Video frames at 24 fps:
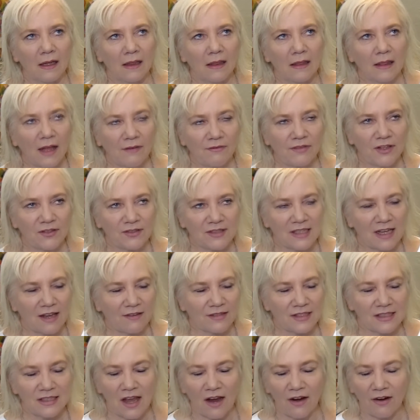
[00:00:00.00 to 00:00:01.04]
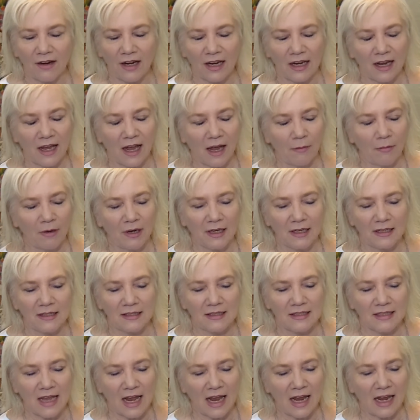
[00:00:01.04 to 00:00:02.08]
Love Yourself. Sorry, I wanted to
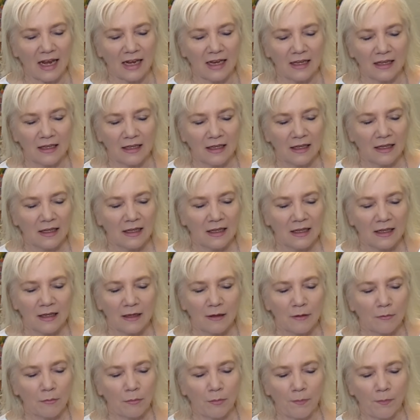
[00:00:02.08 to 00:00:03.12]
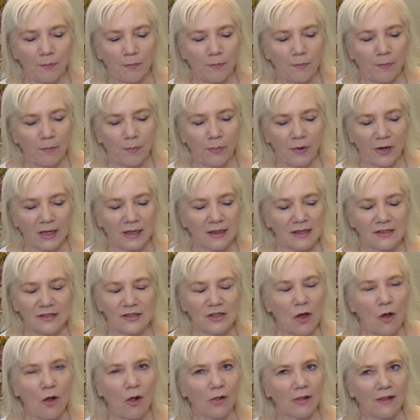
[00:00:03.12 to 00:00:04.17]
say Bring the
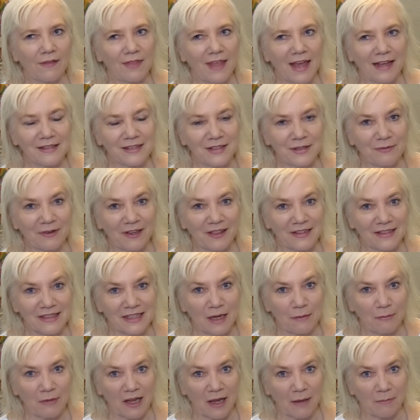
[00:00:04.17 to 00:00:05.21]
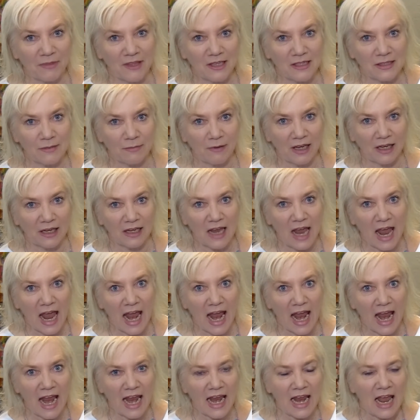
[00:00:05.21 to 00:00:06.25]
Soul, and that's the one that's coming up this week.
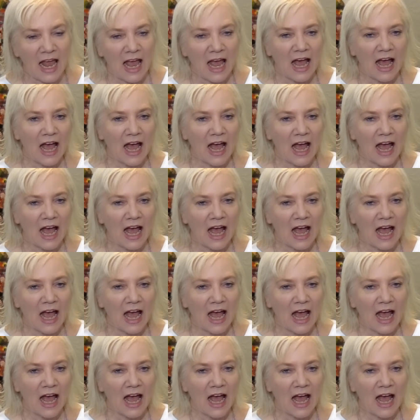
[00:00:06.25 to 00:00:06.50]
Yay!